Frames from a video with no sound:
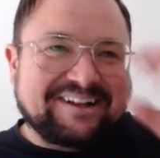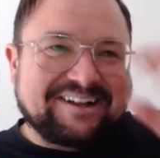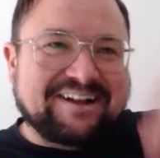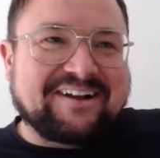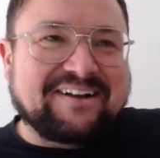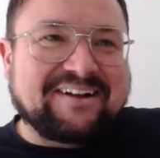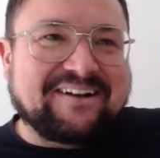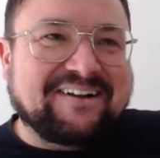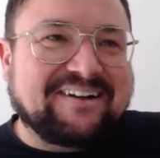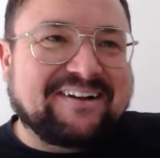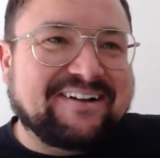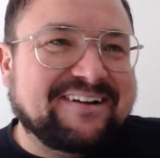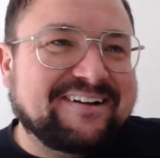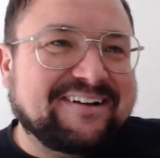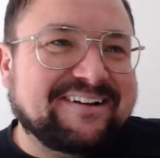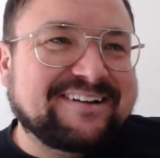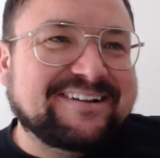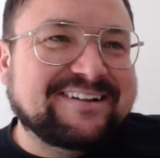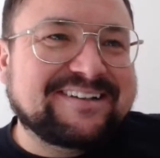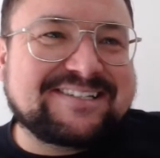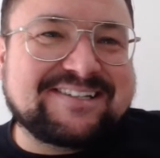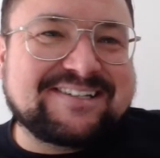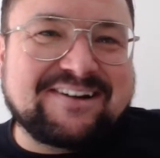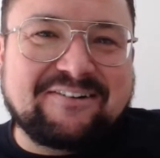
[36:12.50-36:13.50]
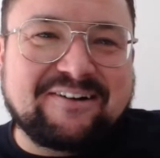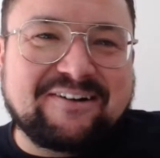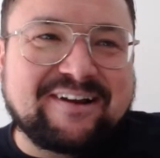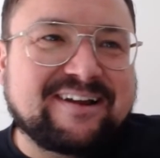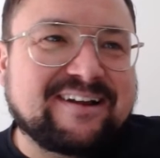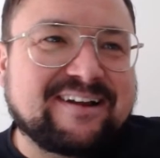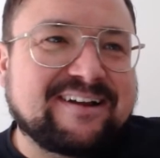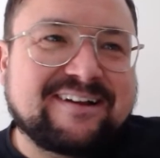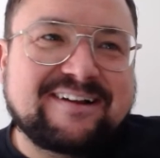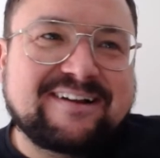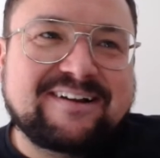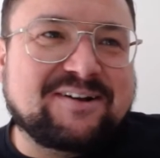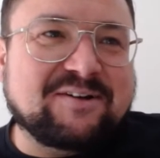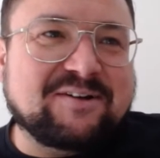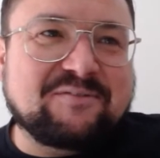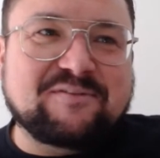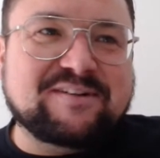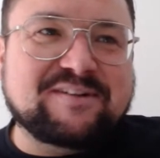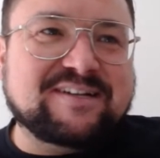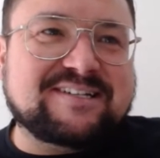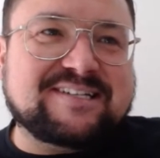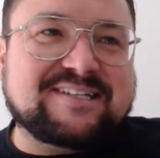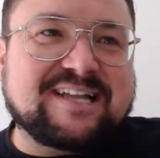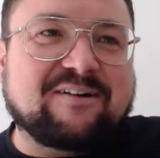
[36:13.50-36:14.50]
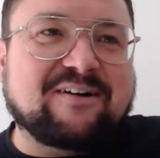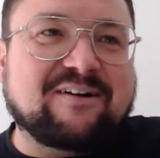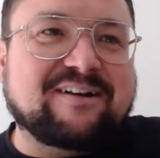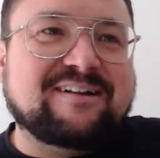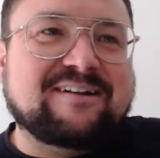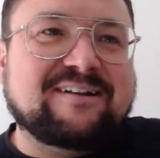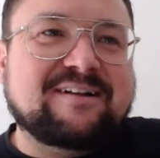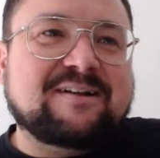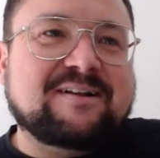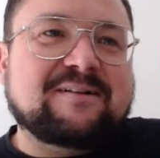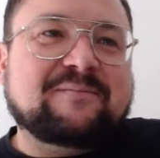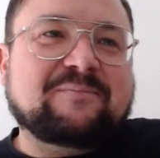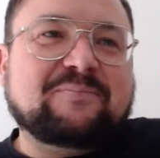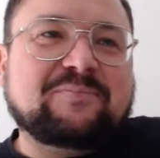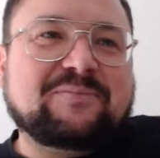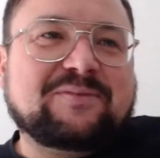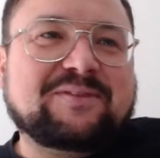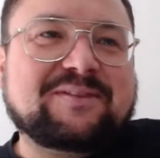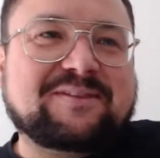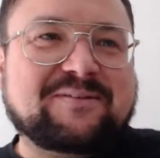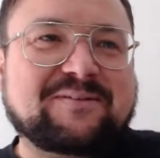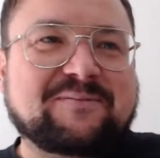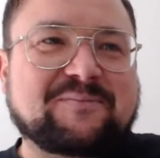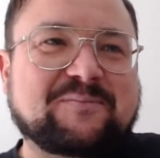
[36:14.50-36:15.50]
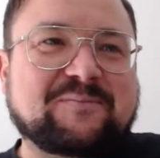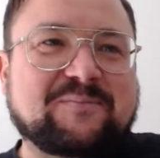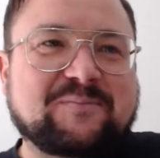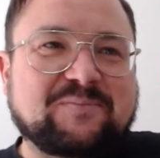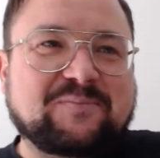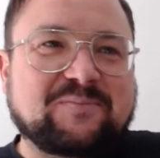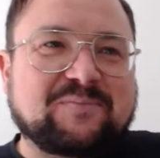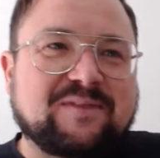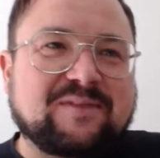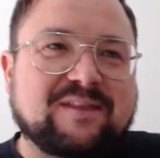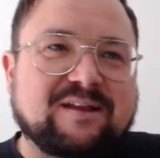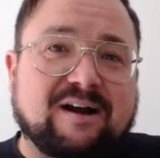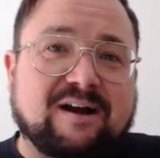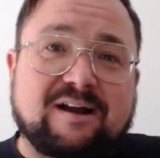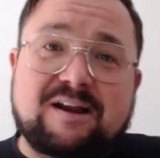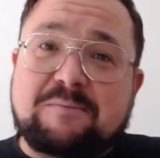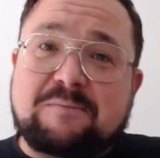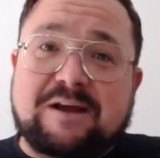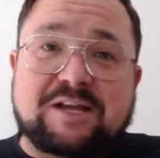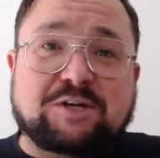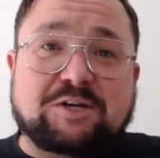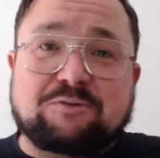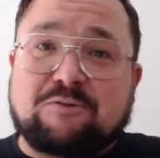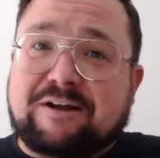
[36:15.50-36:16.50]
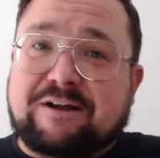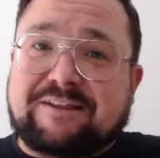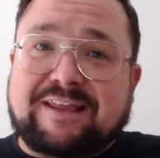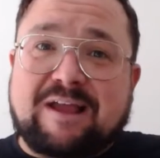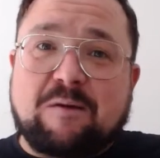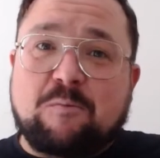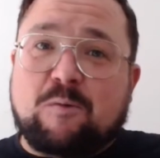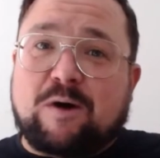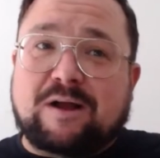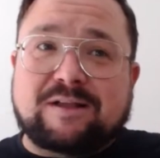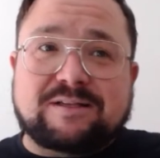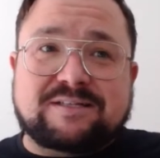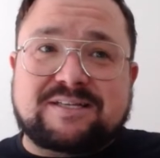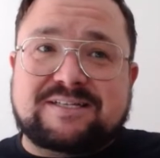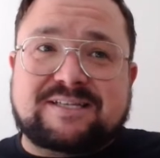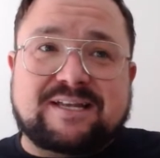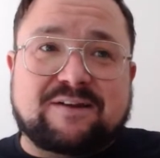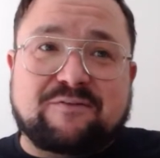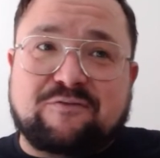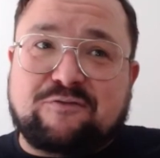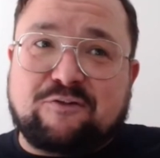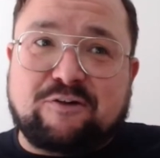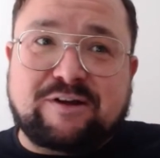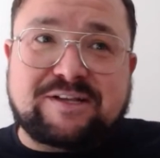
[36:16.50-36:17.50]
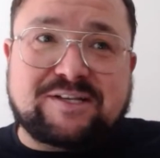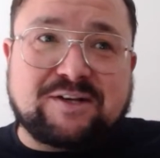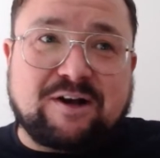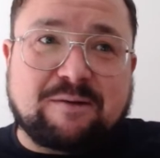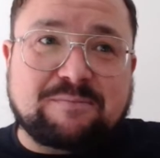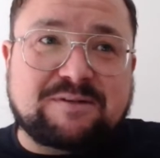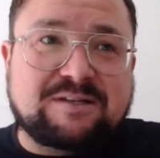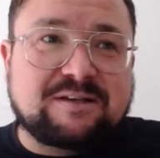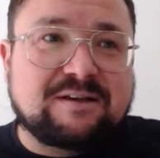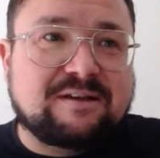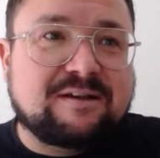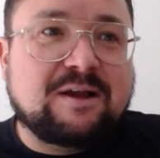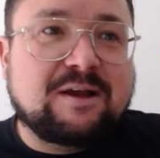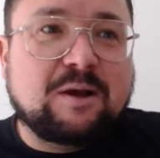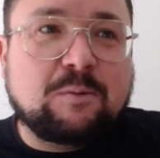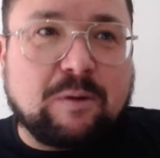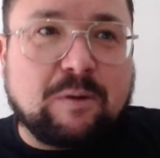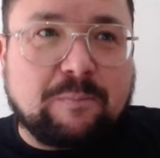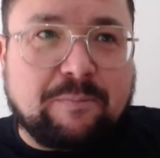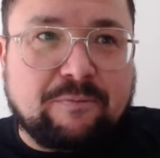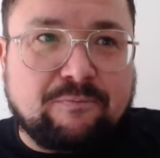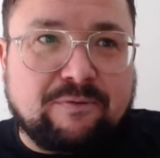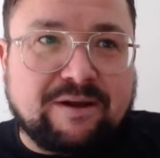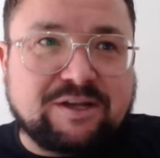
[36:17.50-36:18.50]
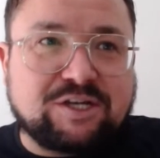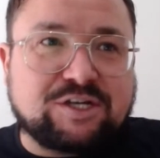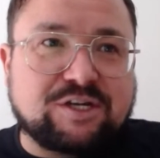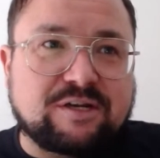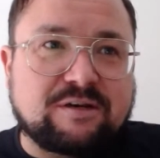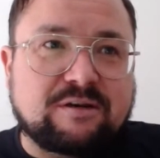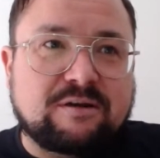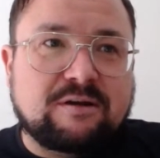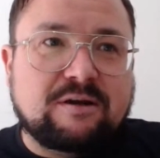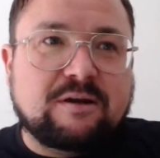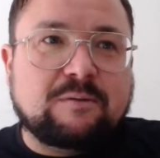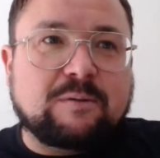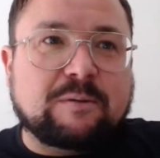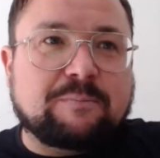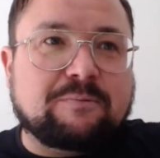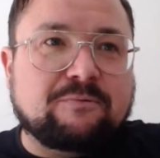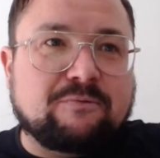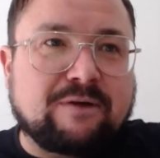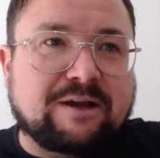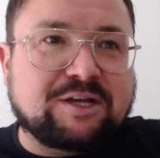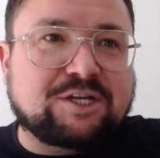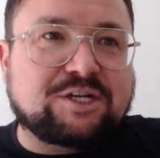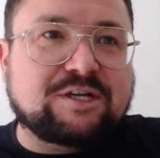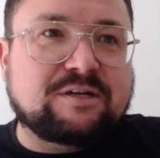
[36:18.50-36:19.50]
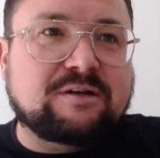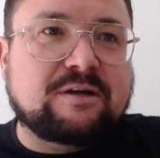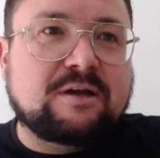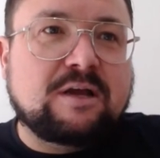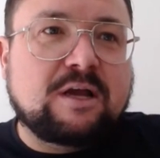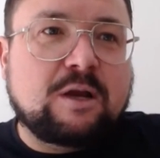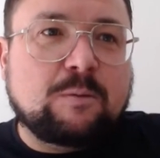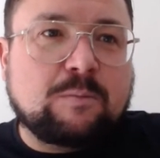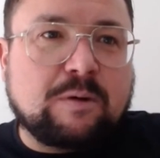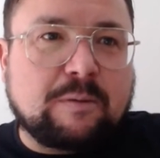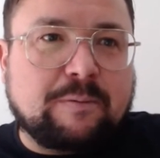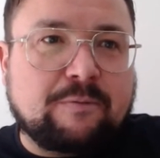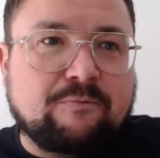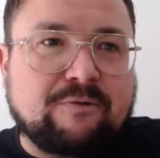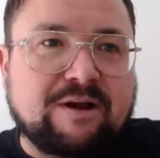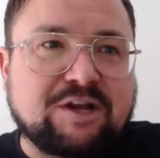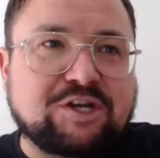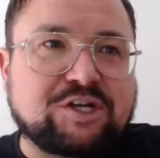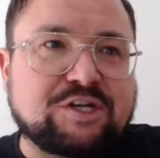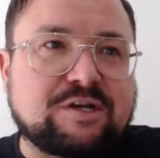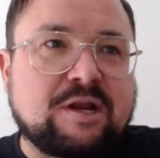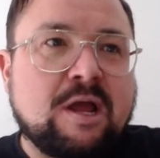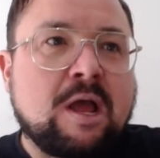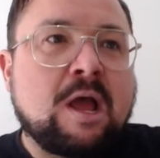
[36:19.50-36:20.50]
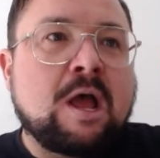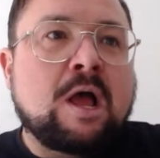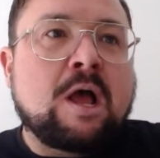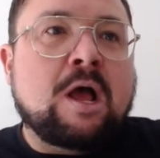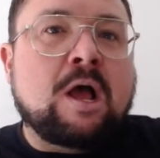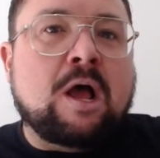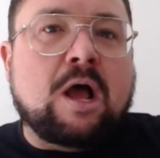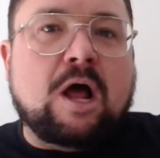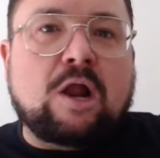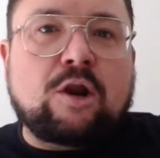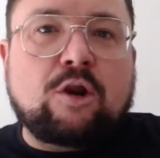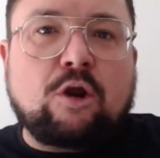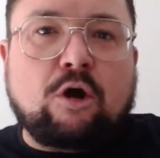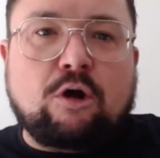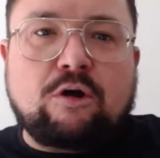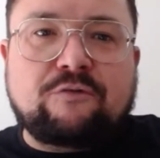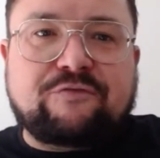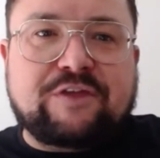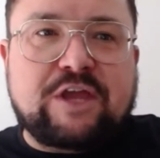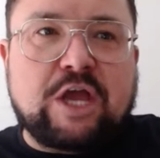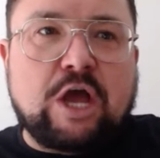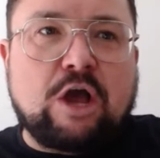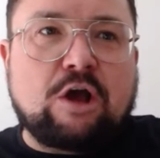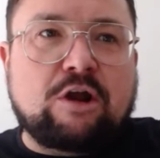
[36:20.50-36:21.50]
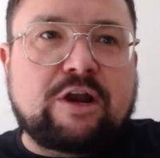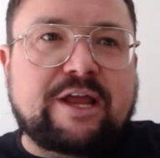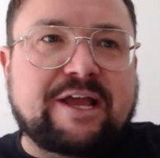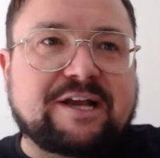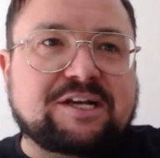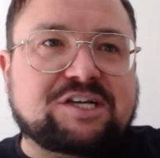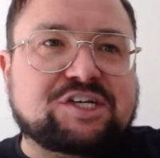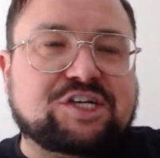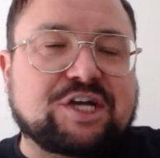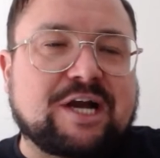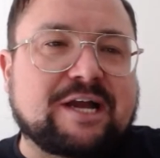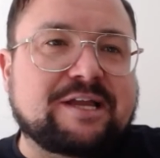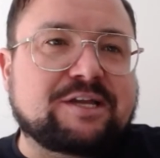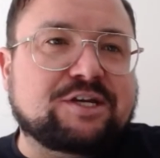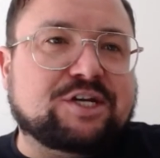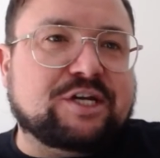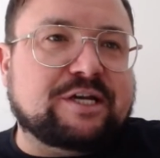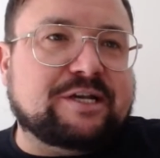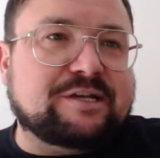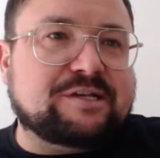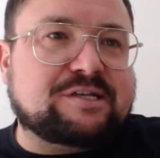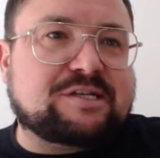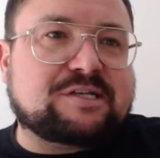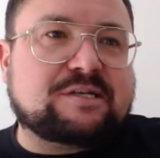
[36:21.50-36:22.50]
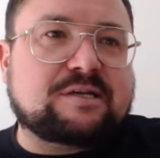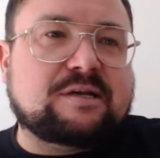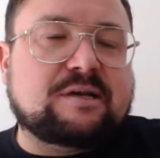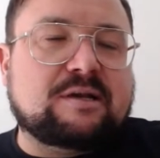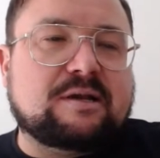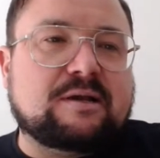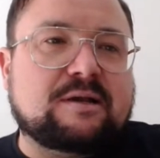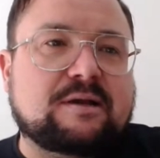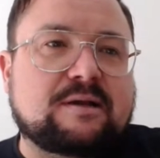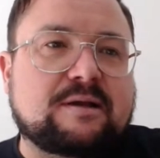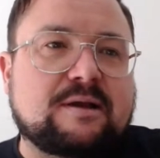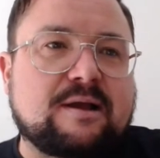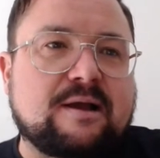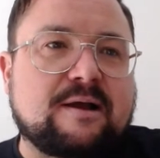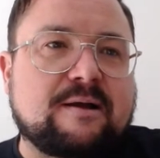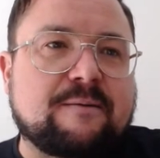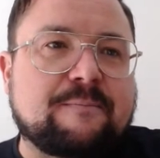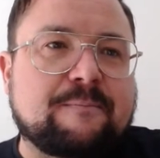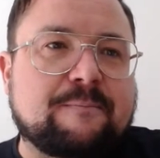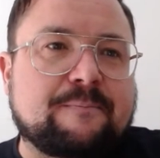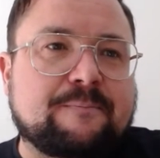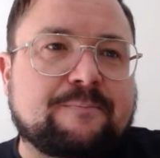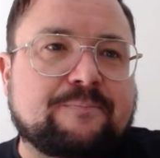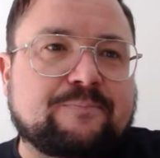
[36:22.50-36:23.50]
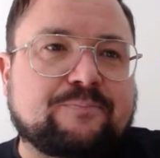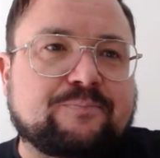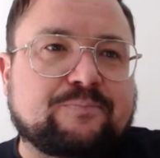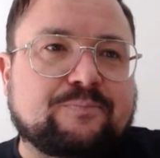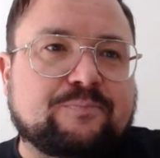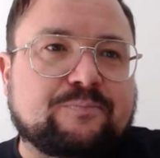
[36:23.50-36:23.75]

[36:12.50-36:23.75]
Oh, sorry. Couldn't resist that one. I only made you write down once instead of three times. Preparation, preparation, preparation. A lot of the early exchanges the